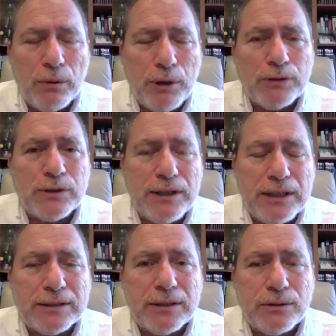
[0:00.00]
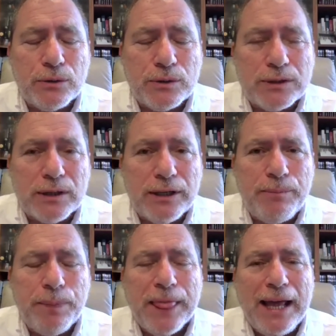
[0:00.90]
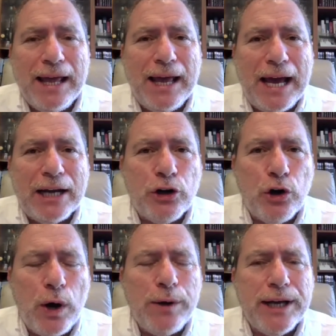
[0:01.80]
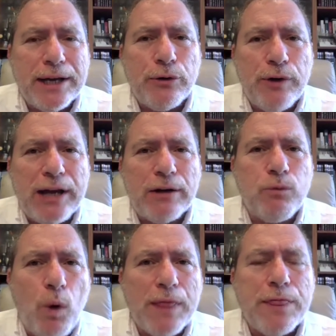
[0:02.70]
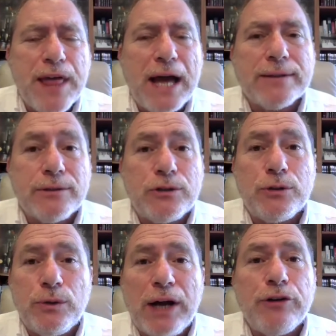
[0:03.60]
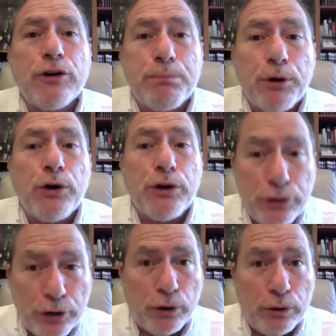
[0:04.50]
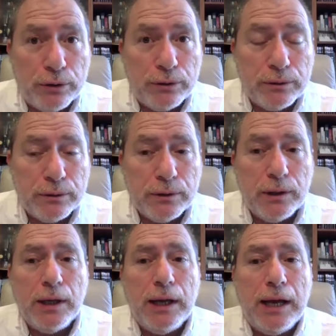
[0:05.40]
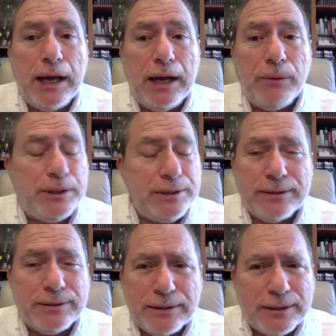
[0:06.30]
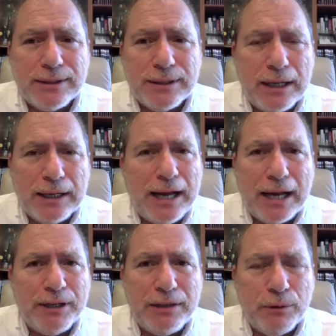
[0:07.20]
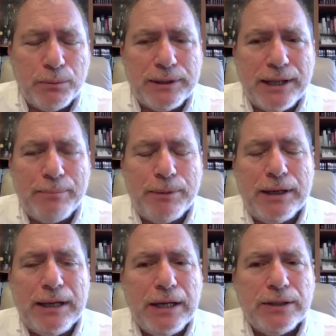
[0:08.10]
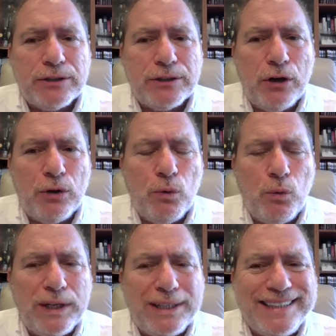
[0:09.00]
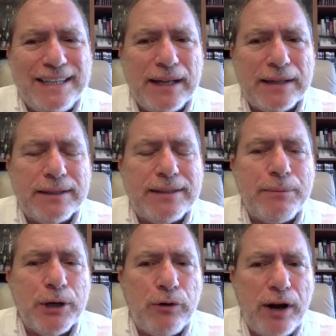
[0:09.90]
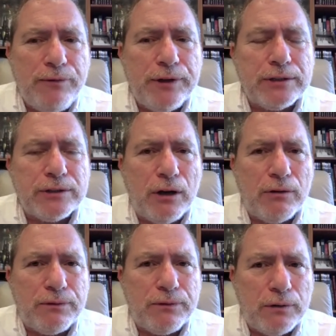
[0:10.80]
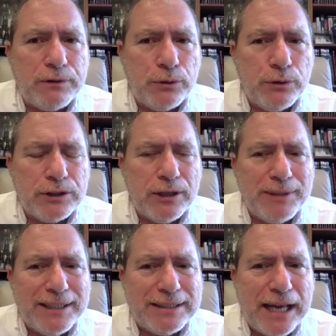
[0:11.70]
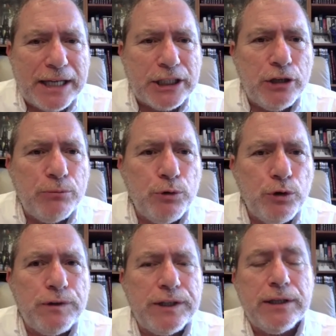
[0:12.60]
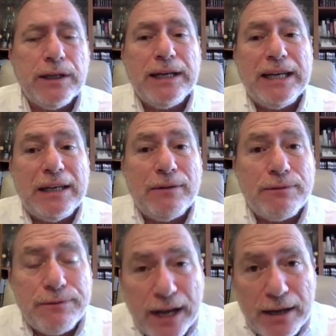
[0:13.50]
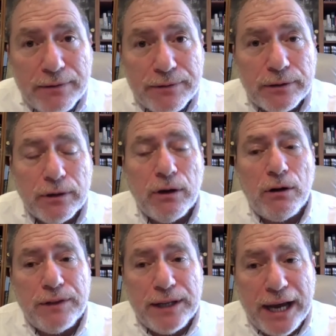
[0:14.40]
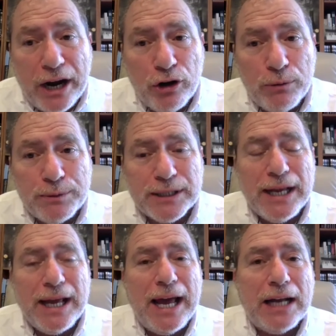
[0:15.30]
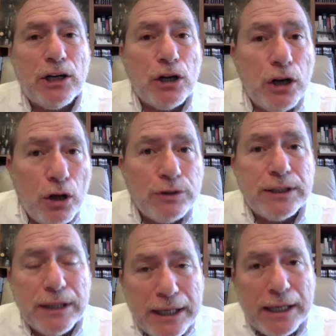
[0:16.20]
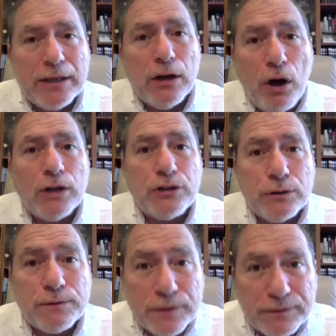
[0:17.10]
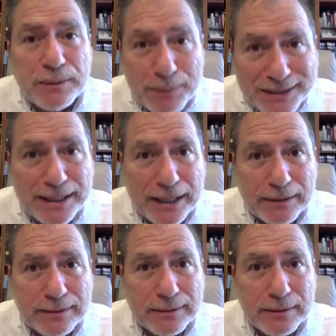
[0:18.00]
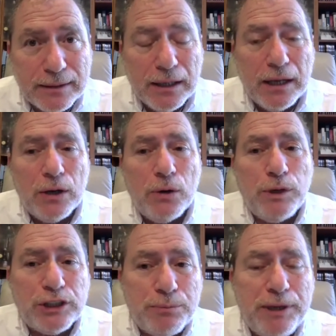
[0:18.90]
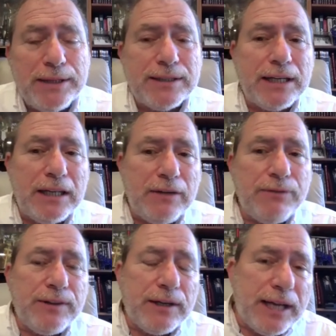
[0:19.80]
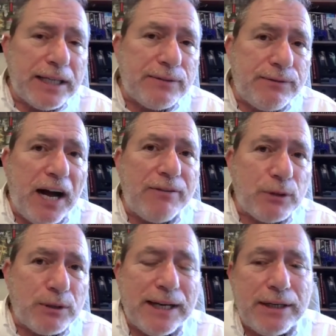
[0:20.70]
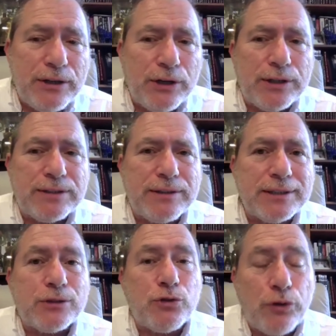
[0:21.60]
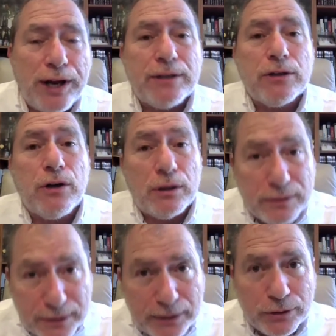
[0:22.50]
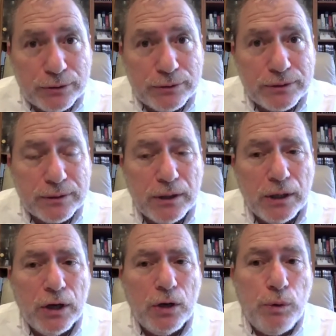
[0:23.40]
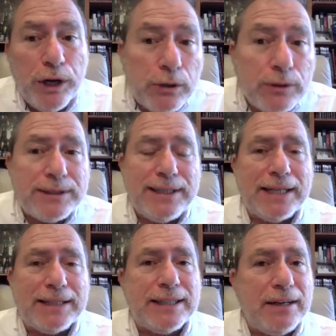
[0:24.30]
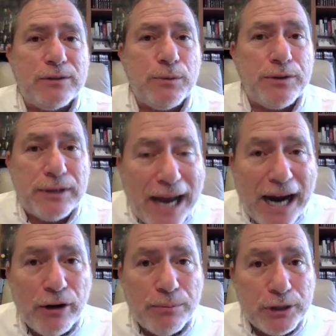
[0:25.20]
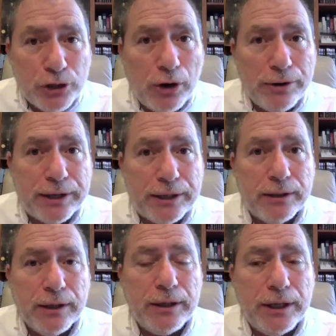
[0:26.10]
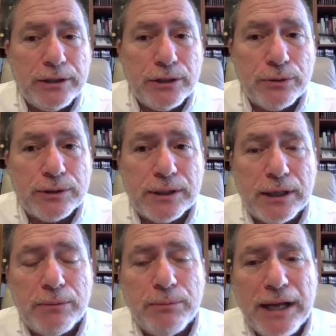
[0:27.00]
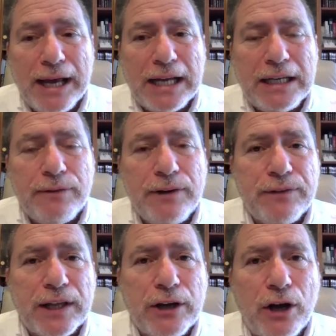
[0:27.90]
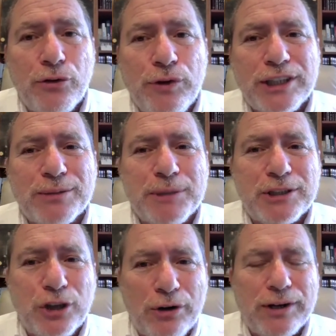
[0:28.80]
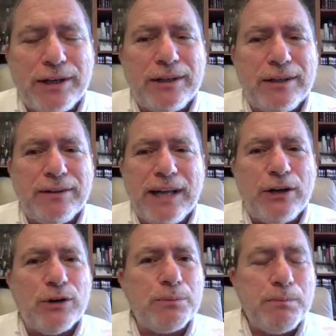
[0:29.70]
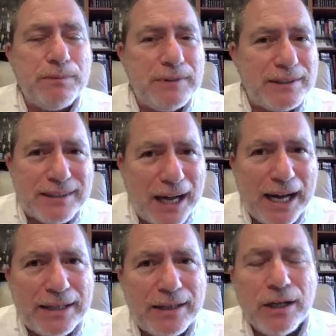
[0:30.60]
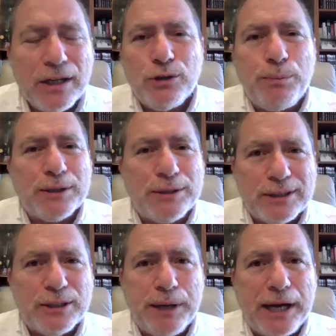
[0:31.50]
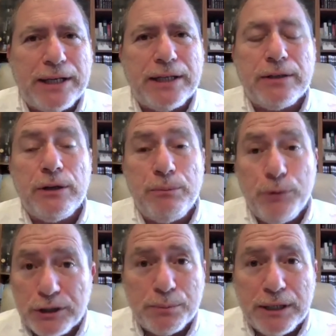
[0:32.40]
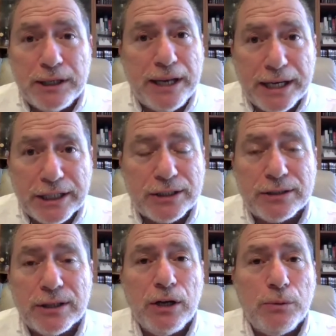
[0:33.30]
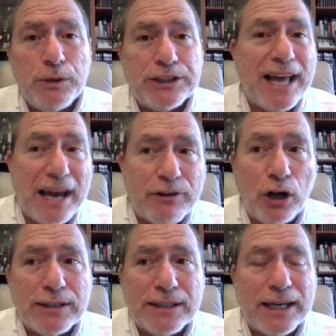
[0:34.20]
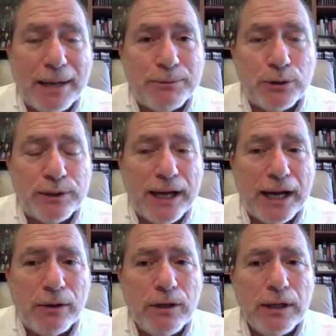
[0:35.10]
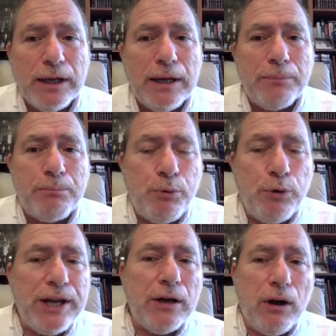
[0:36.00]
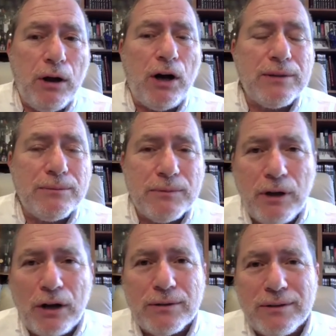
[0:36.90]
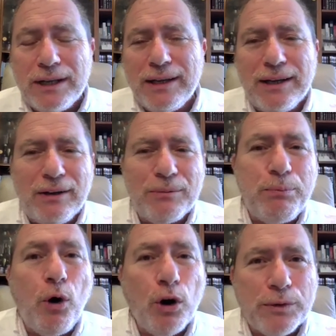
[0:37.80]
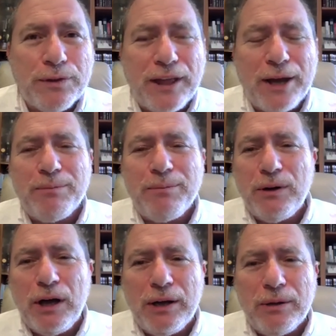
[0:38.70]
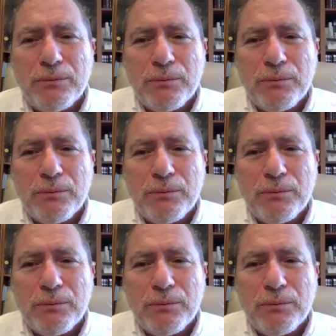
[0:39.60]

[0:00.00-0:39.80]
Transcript: mostly in Eastern Jerusalem, and growing at a rate of 1,200 per year, which is just an unbelievable number. So we see that the demographics of Jerusalem is actually moving in favor of the Arabs and closing in onto 50%, which means that if in the next 5 or 10 years this trend continues, we could see ourselves with an Arab majority in Jerusalem. And even if they don't reach a majority, they could decide to participate in municipal elections, which they have not done up to now, bring on board with them